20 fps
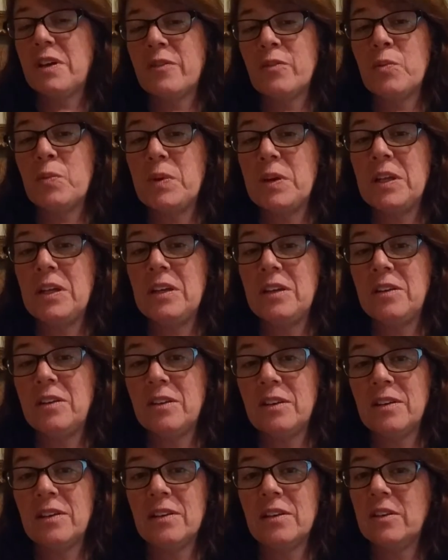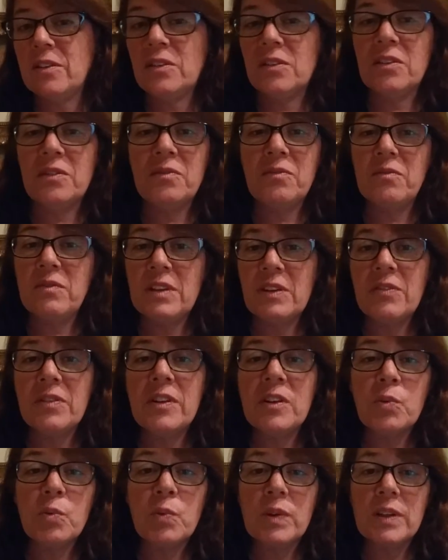Everybody is
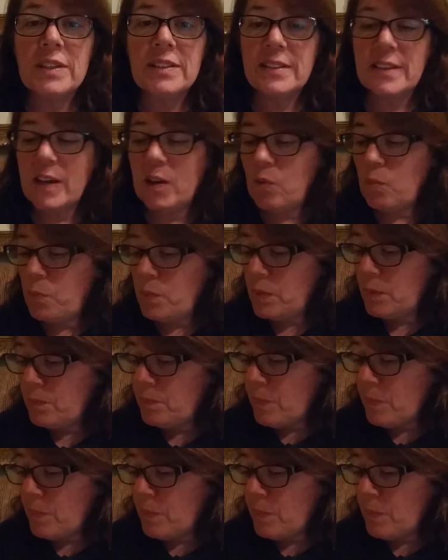definitely willing to help.